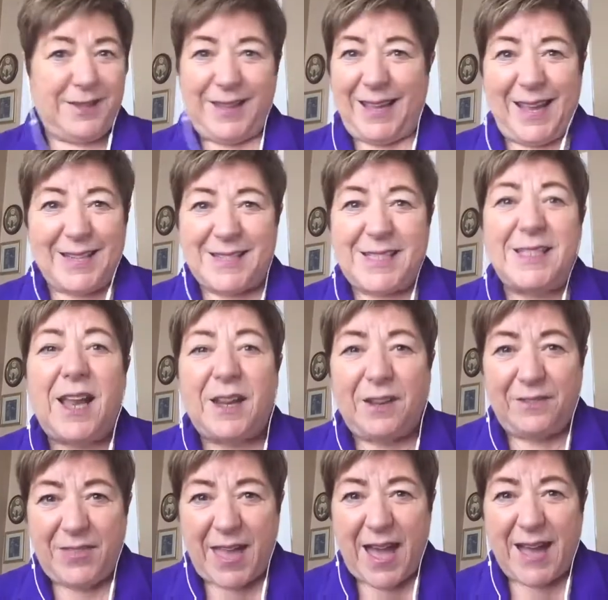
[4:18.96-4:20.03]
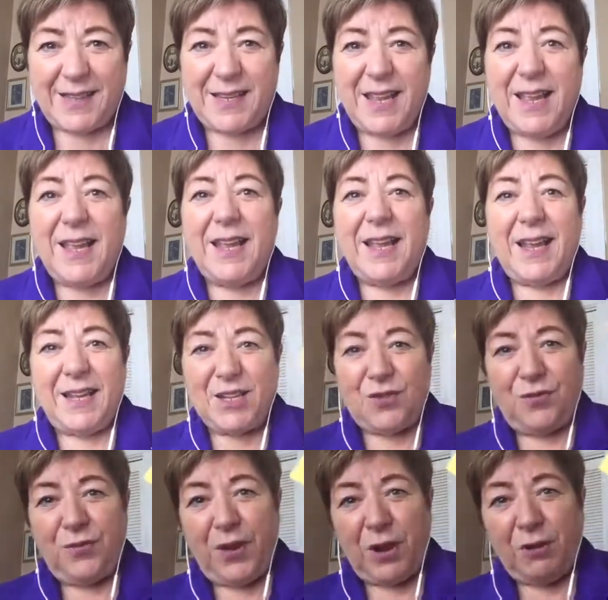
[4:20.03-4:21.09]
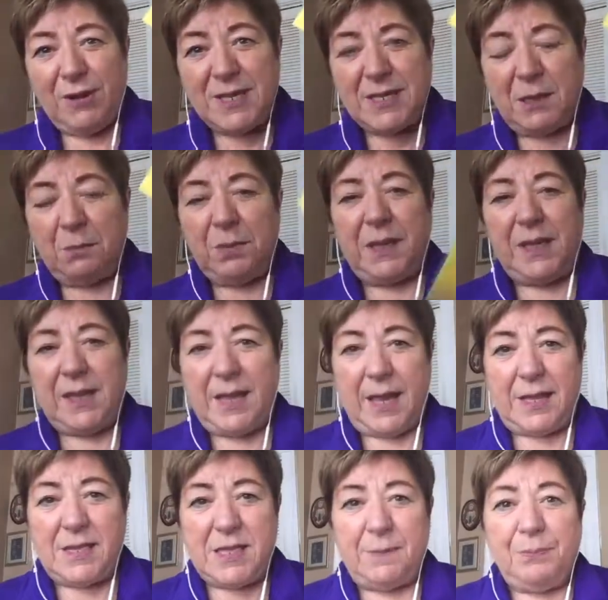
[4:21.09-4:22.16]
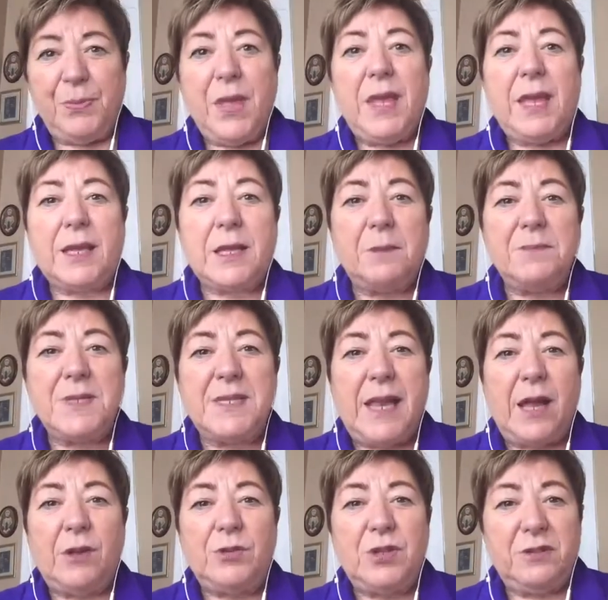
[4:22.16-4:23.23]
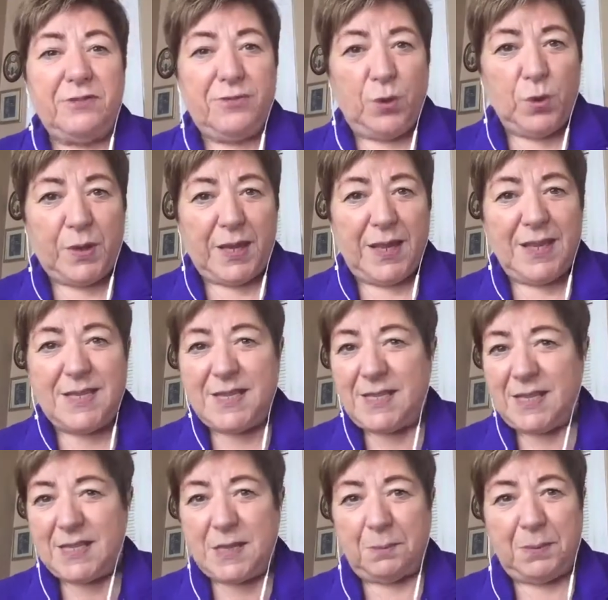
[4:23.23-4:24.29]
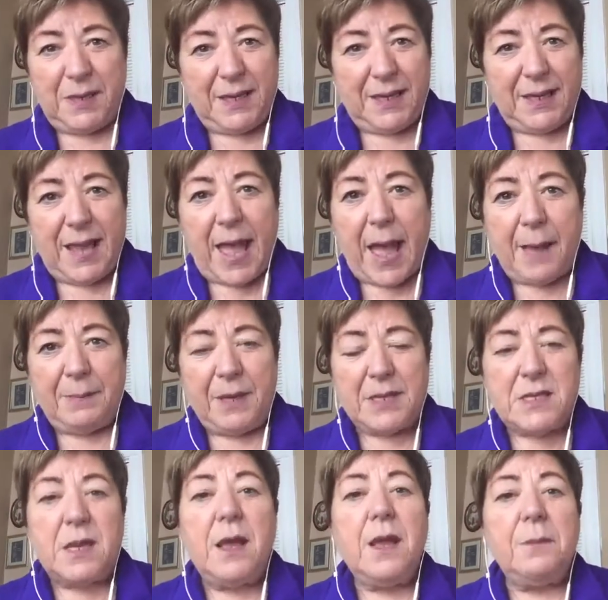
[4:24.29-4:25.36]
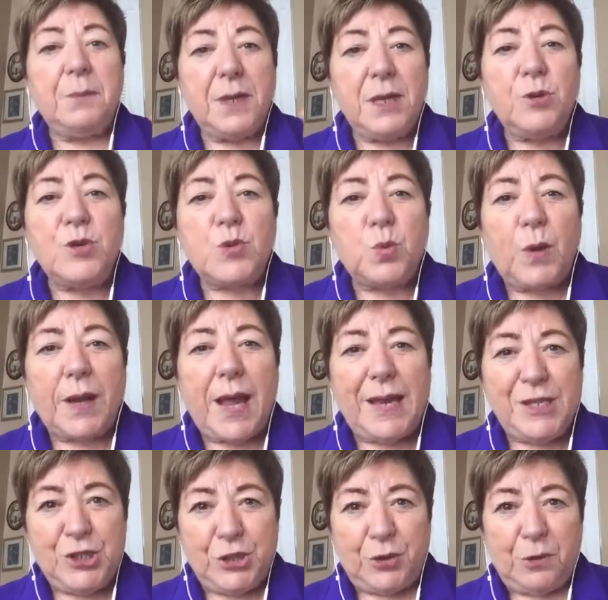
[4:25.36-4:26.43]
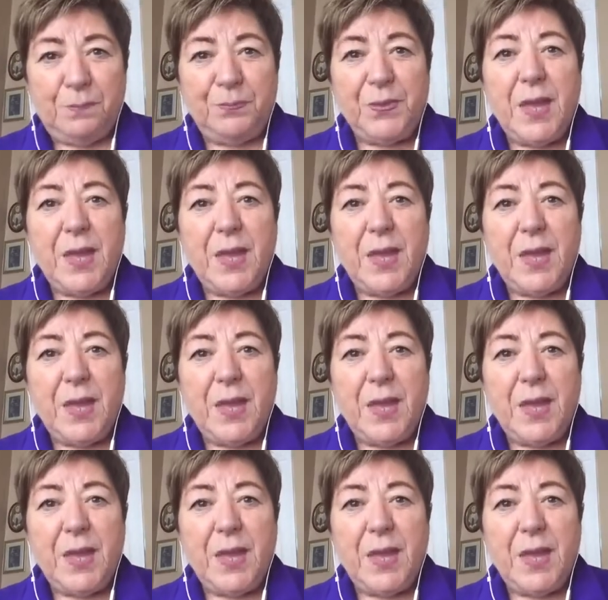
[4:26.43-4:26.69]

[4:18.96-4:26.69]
it's none of that. It's very simply this. It comes down to focus, discipline, habits. But here's what I do.